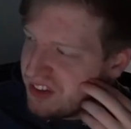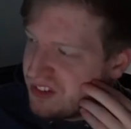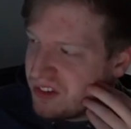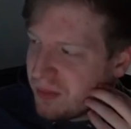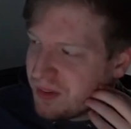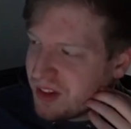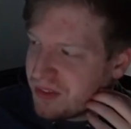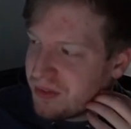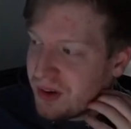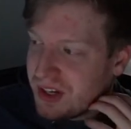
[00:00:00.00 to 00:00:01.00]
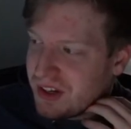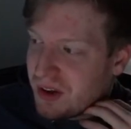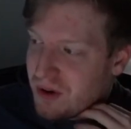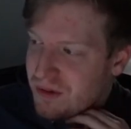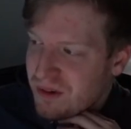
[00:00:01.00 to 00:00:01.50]
something that's funny to
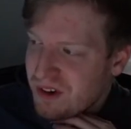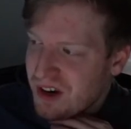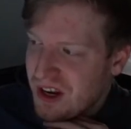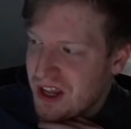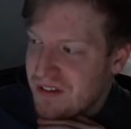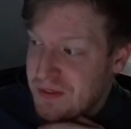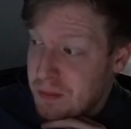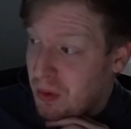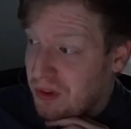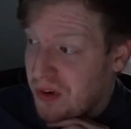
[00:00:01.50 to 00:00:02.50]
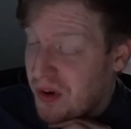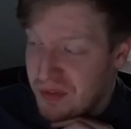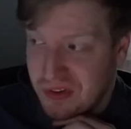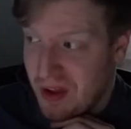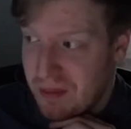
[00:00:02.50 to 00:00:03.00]
go for, and if you pull it off,
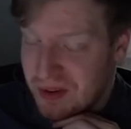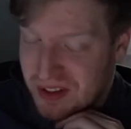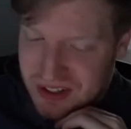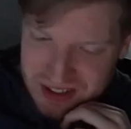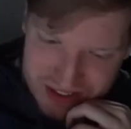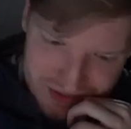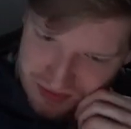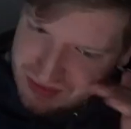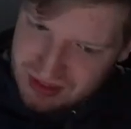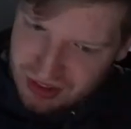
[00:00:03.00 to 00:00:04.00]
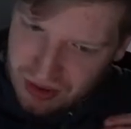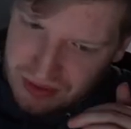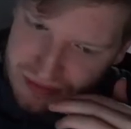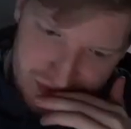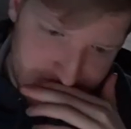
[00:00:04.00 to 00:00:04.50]
it's epic. So
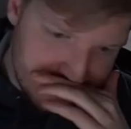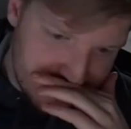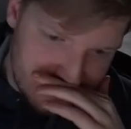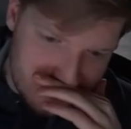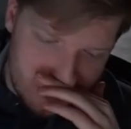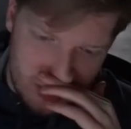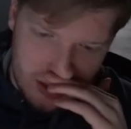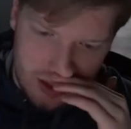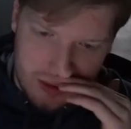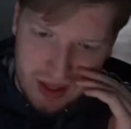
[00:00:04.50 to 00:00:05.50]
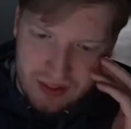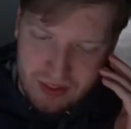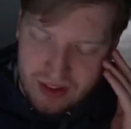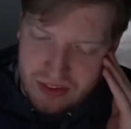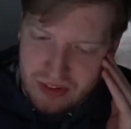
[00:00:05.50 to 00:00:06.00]

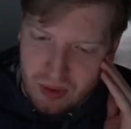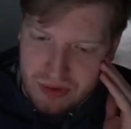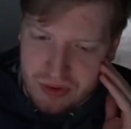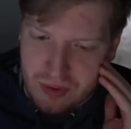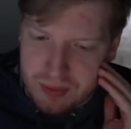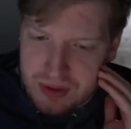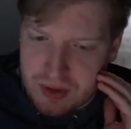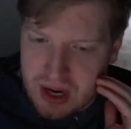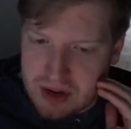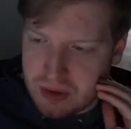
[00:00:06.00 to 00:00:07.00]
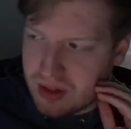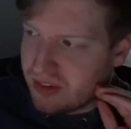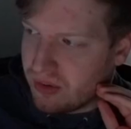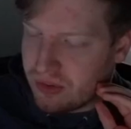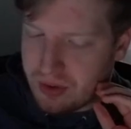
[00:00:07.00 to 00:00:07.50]
that's also something you can do. That's
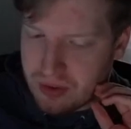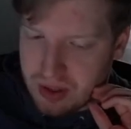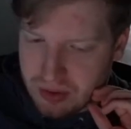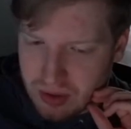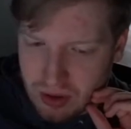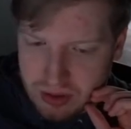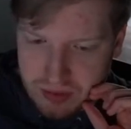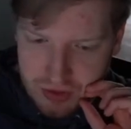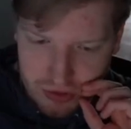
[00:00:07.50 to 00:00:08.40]
also another unconventional